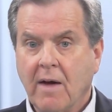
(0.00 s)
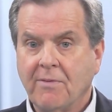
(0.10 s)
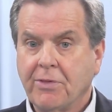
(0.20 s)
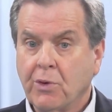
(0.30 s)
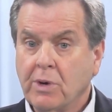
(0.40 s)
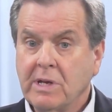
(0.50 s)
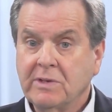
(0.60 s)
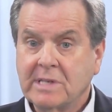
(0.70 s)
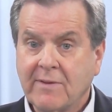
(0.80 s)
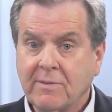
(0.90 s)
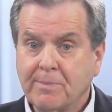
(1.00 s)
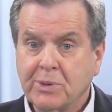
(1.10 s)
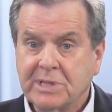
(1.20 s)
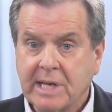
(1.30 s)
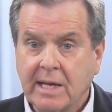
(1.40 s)
of
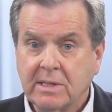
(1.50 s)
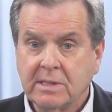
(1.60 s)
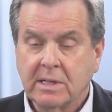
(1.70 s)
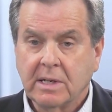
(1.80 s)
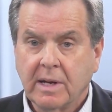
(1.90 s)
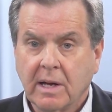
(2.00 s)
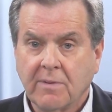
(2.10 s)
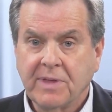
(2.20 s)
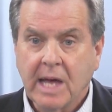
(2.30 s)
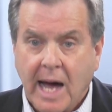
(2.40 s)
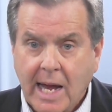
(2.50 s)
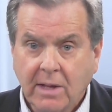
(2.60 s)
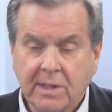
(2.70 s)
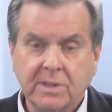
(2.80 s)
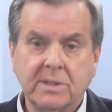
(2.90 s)
37% of the
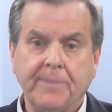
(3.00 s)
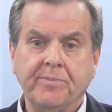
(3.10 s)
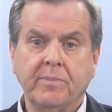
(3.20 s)
island.